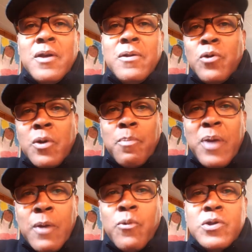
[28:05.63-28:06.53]
Then you can
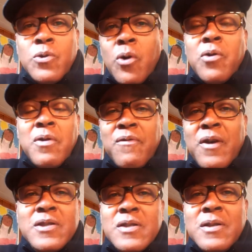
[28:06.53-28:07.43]
pick what you want to
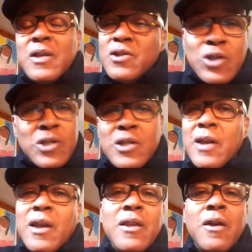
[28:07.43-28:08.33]
invest in, just
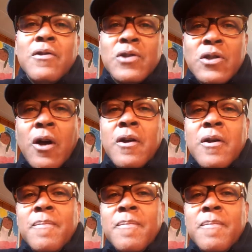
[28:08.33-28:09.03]
like any other stock.